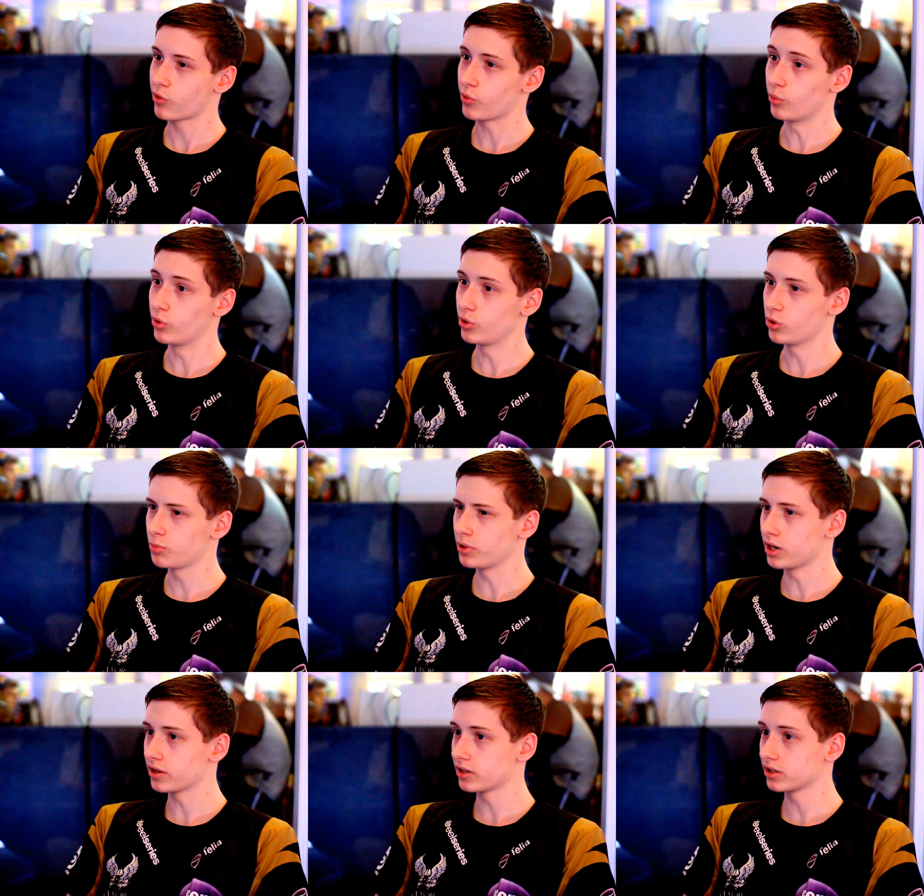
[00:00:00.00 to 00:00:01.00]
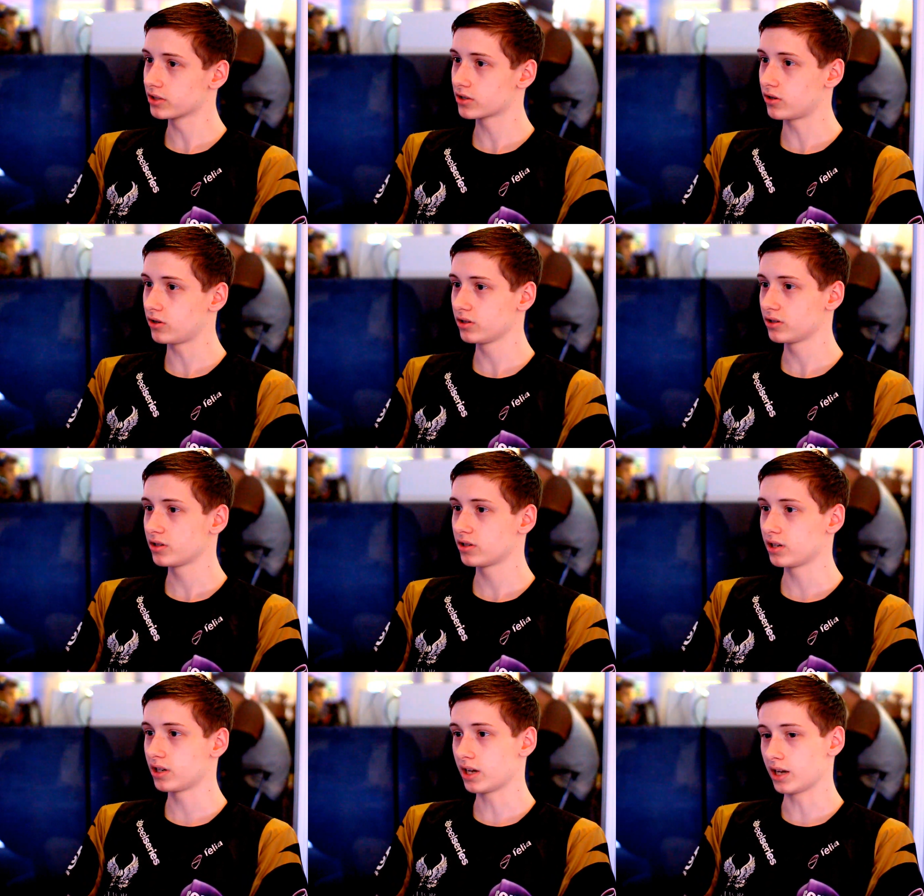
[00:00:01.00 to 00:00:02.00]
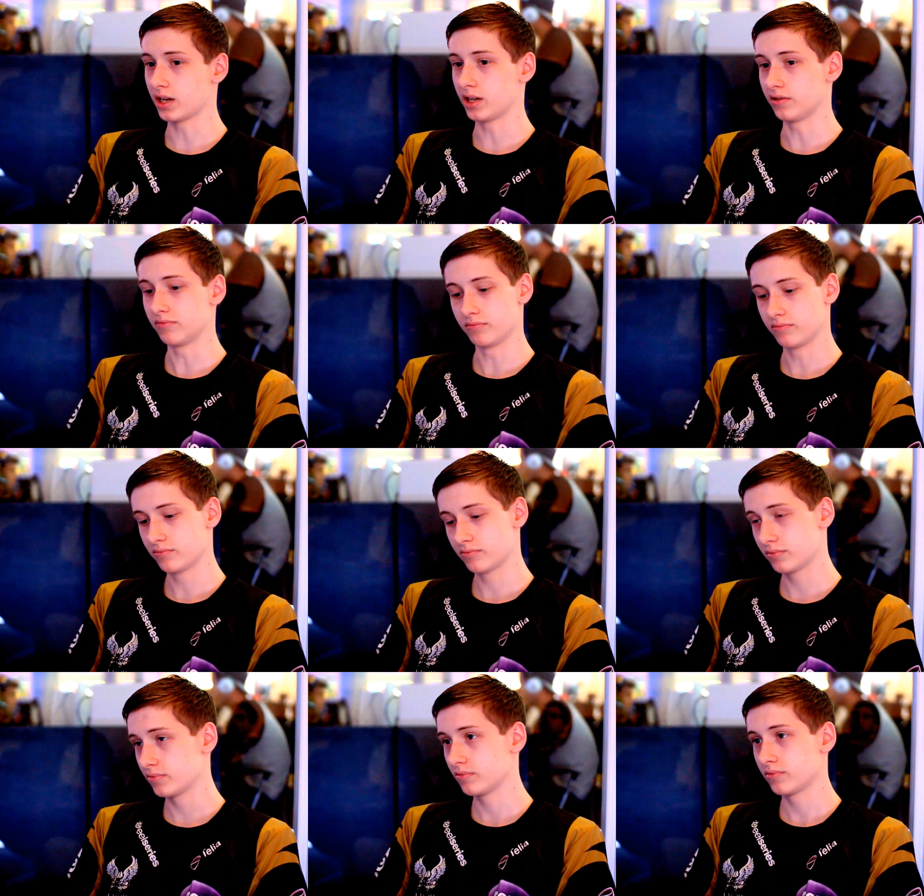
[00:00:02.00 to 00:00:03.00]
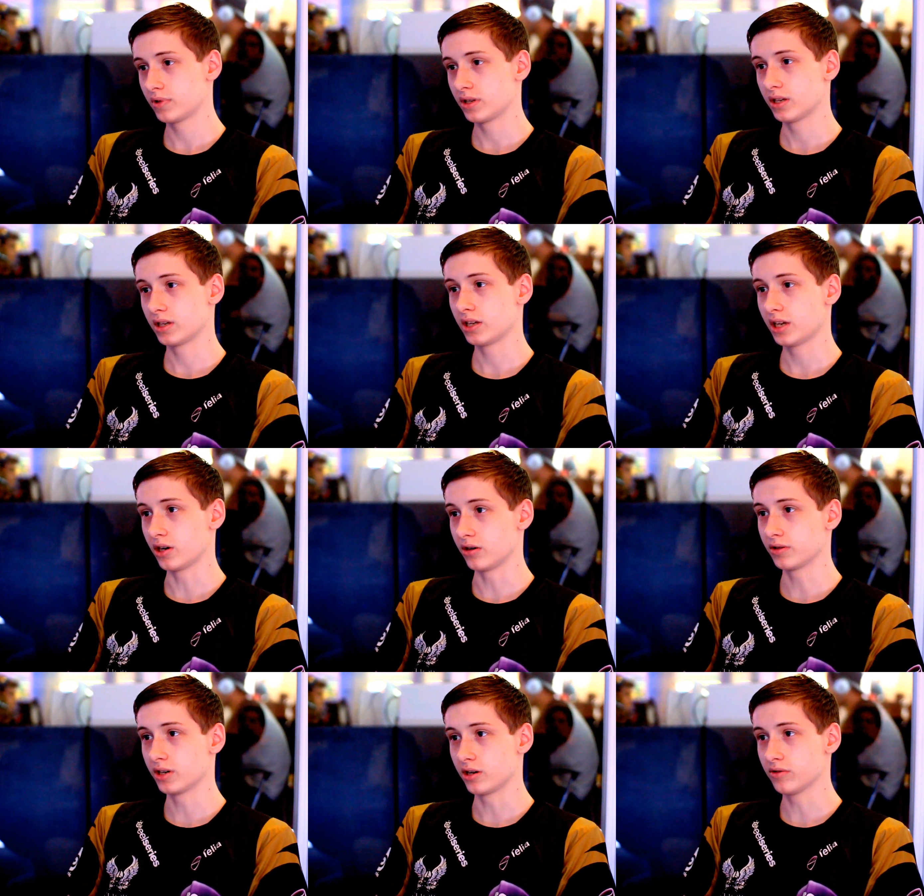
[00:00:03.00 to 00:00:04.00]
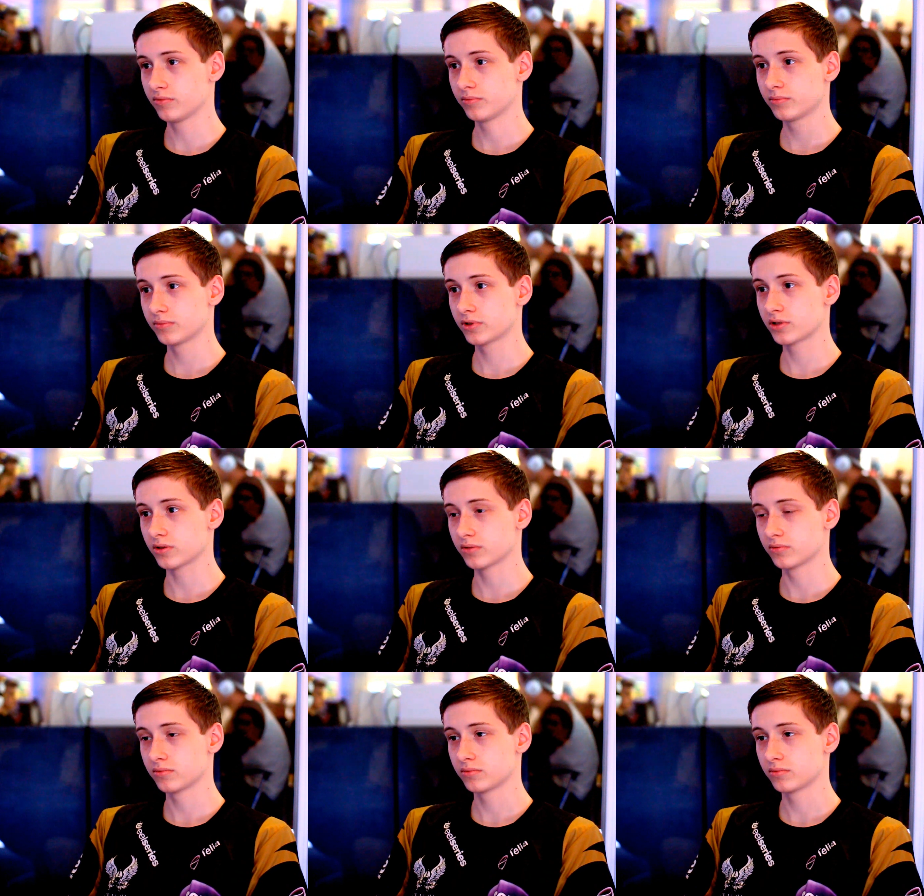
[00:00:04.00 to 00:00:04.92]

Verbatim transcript: Thor Open, I think it's called, and here now. So.